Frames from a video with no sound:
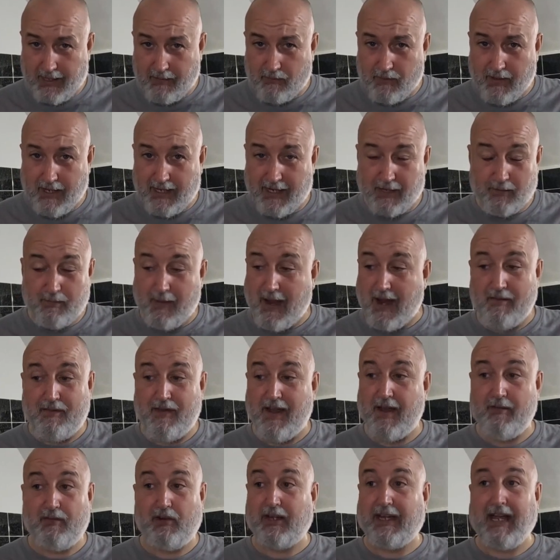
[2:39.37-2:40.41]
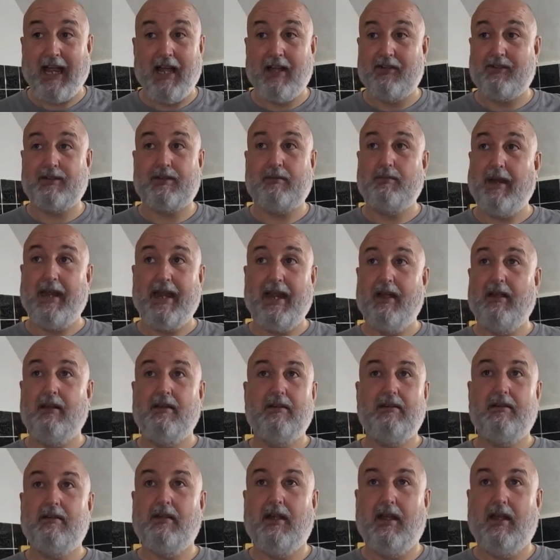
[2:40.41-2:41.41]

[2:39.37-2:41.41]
It really is my favourite cask beer,